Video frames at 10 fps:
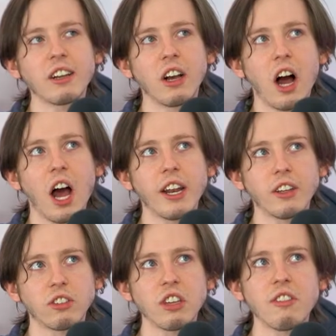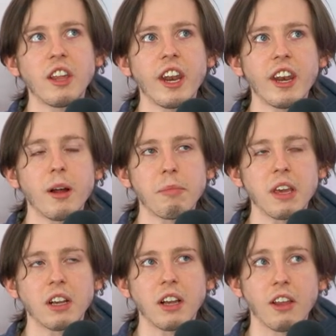got a scene that ended up
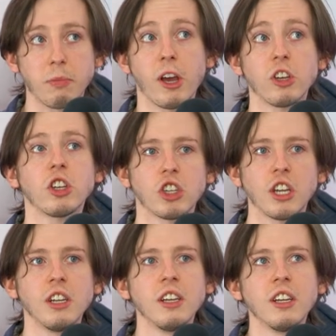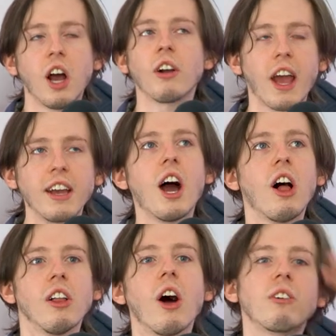being as my audition. Okay,
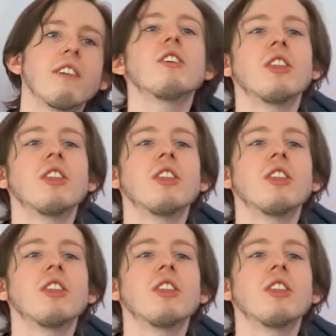I'll I'll give you